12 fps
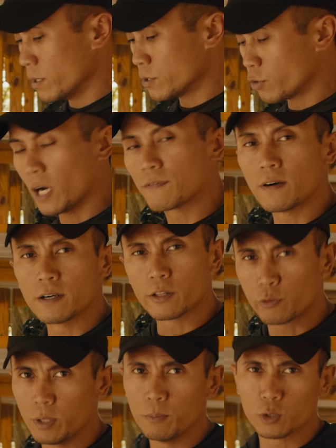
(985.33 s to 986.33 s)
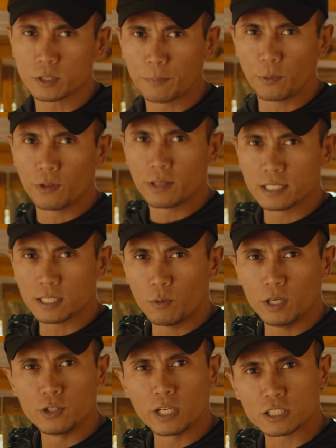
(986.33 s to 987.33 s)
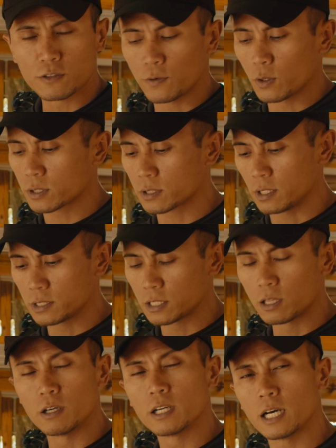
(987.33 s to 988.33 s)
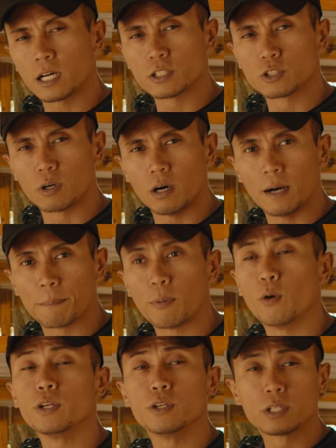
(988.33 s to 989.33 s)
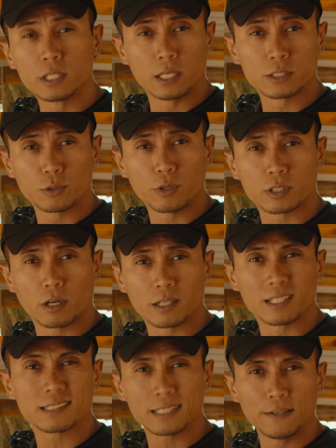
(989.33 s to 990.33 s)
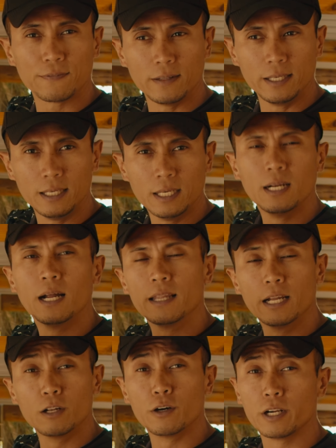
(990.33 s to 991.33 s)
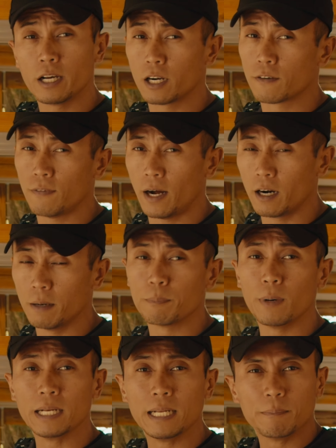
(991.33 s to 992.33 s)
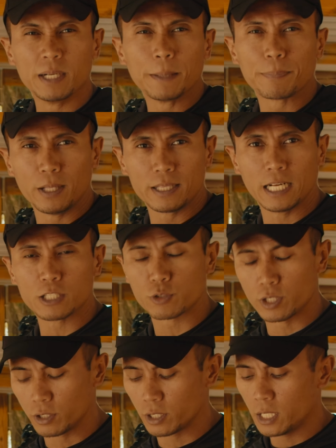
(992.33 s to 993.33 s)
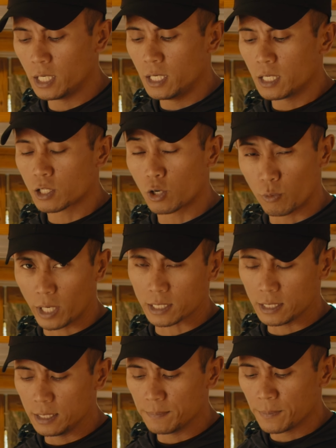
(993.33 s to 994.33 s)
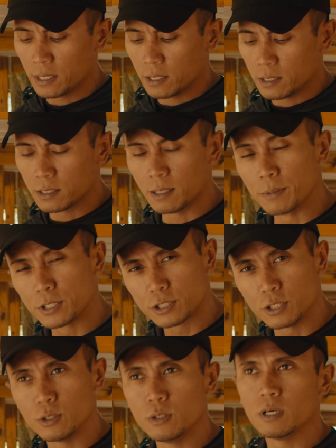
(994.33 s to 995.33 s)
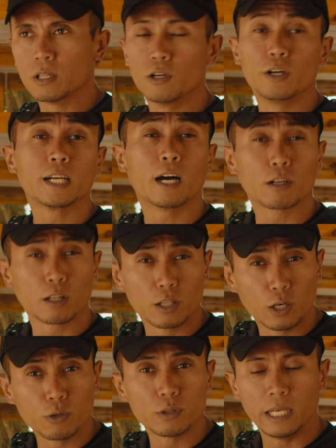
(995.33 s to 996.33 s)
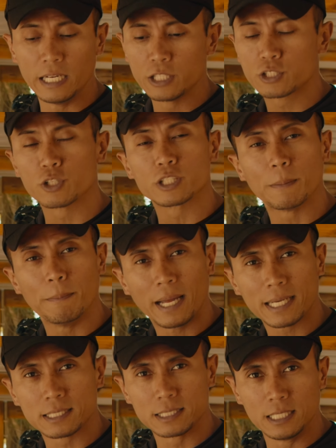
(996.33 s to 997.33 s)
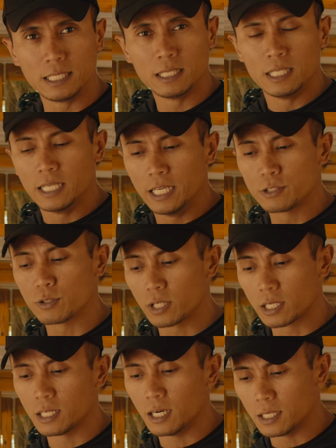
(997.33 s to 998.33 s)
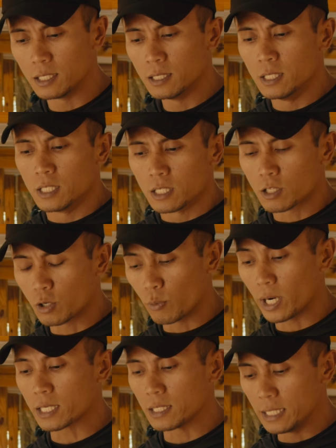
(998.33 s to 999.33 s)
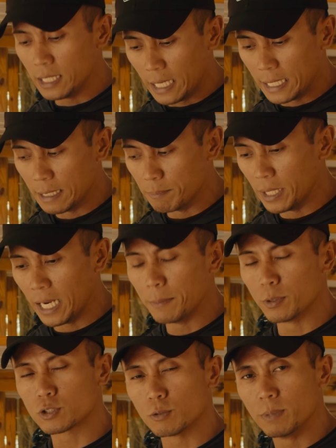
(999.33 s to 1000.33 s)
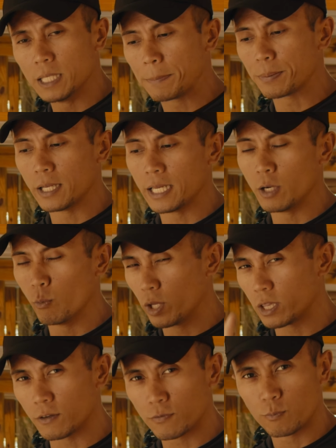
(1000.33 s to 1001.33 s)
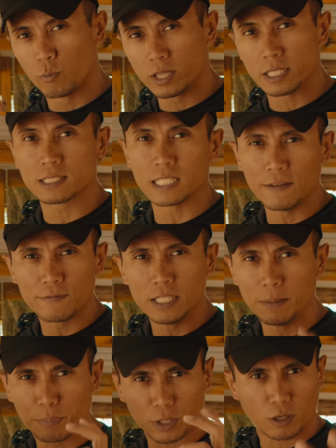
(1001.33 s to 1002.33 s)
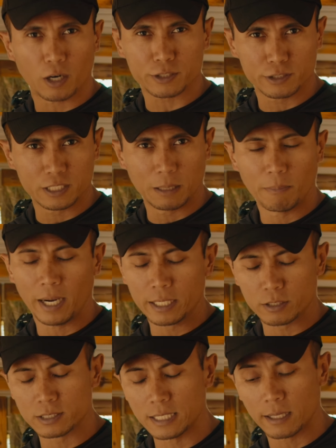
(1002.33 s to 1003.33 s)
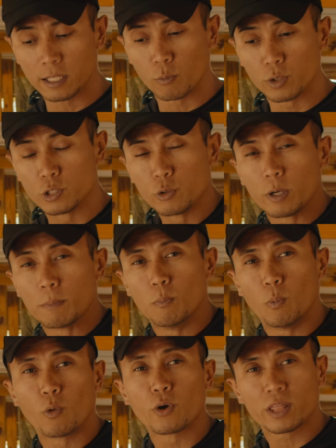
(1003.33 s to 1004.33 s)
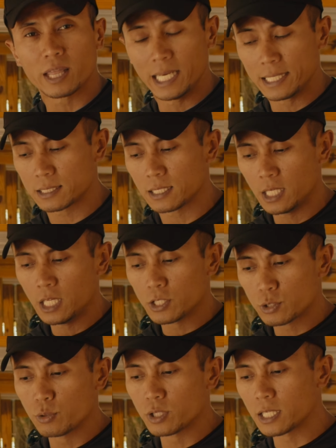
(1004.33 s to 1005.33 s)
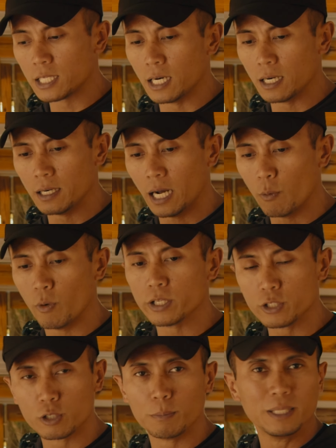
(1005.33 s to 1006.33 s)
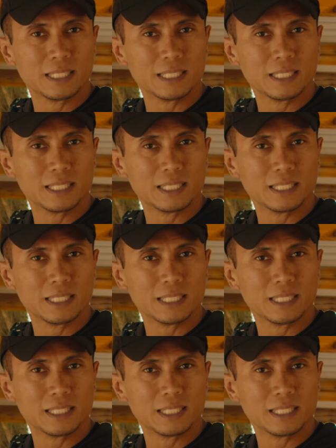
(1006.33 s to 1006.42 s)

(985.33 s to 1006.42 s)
dry firing, the 3 most important things I want you guys to focus on is learning how to point your gun to the target safely, then learning how to fire and manipulate that trigger correctly. Number 2, learning how to load and insert the magazine into the gun correctly, and then be able to manipulate it with the safety precautions in mind. Because now that we're doing more things to the gun, I want you to be